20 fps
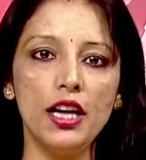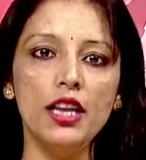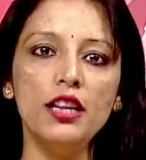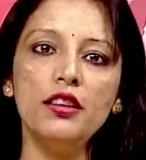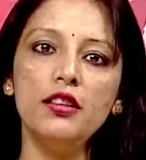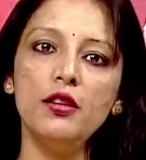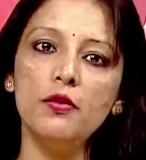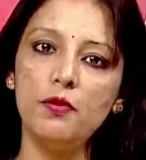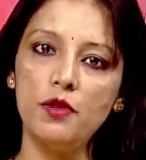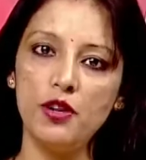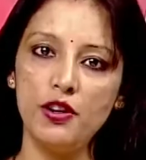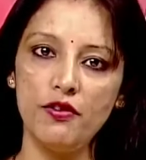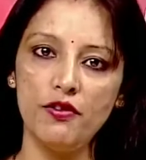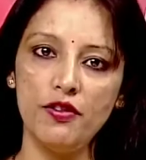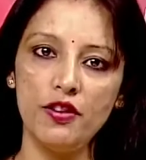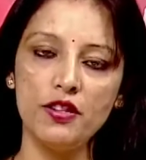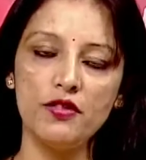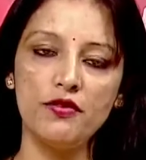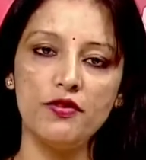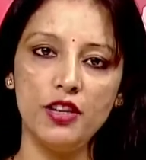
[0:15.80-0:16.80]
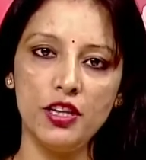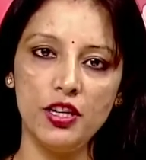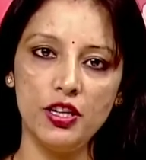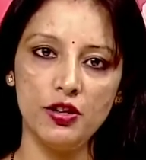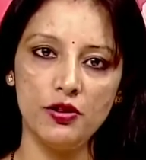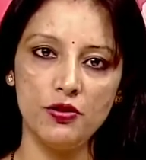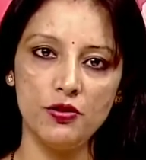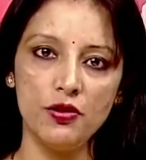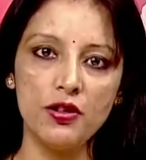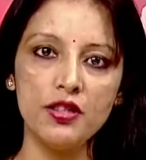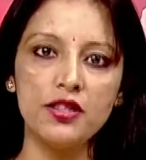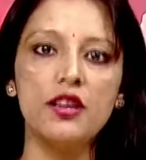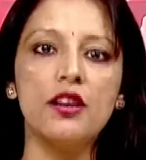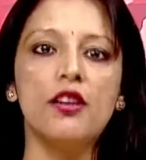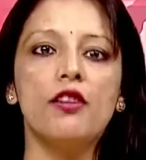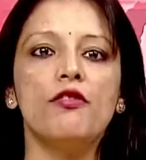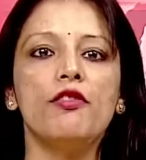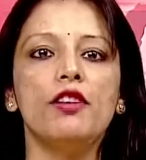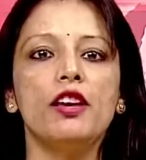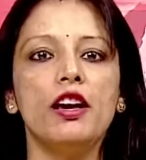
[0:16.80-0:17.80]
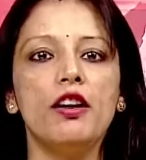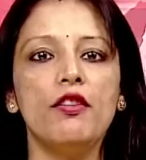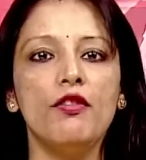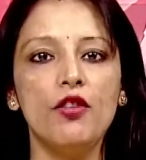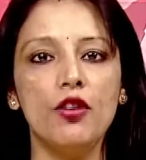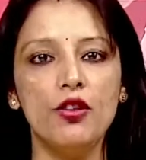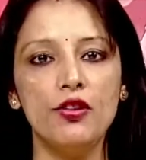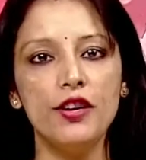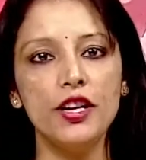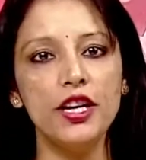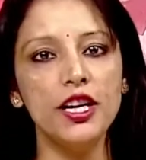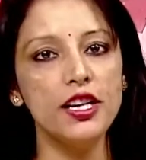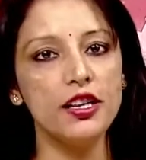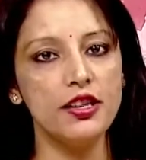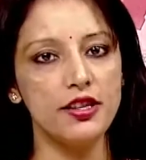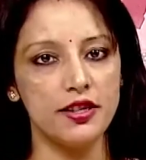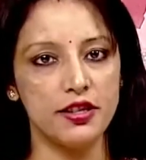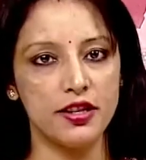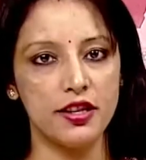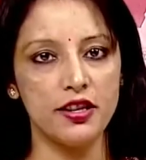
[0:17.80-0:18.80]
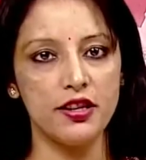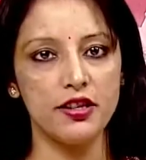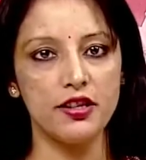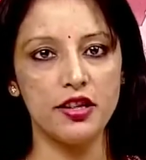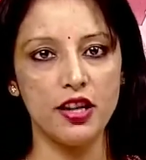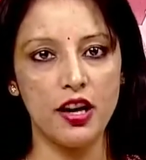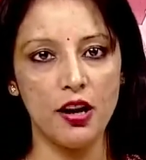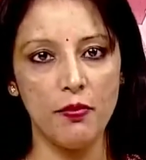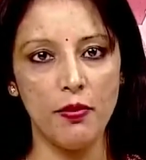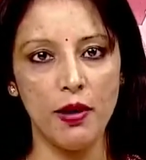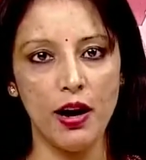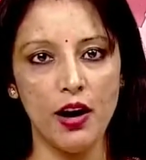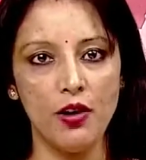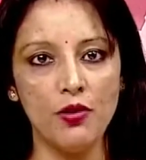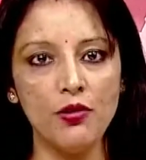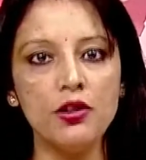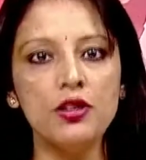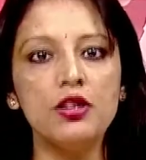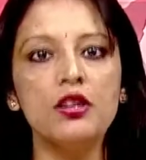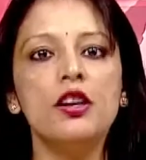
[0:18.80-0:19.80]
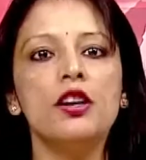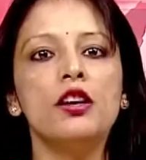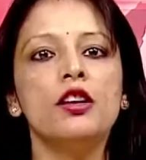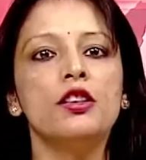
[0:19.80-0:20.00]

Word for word: in the previous videos, we have already discussed about